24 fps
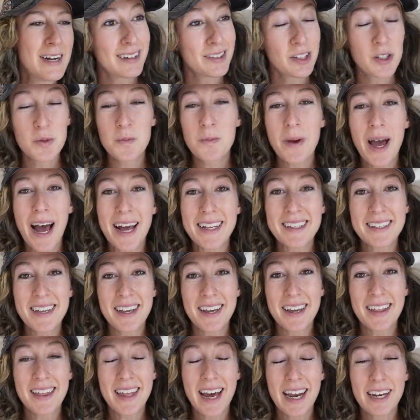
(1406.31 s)
Just
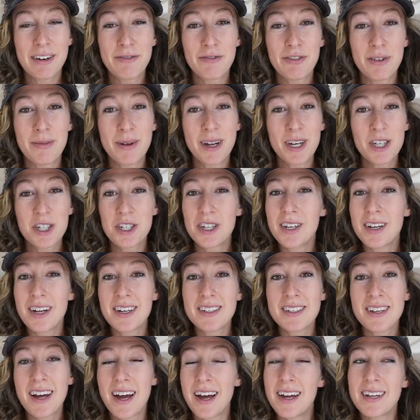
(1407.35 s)
basking in that information
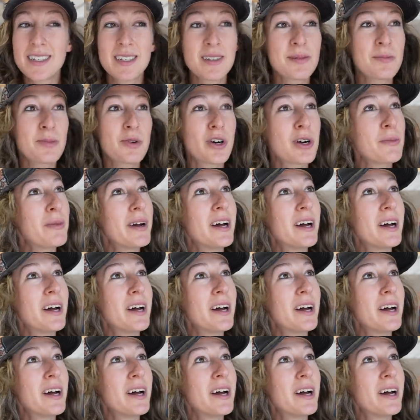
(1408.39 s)
as I support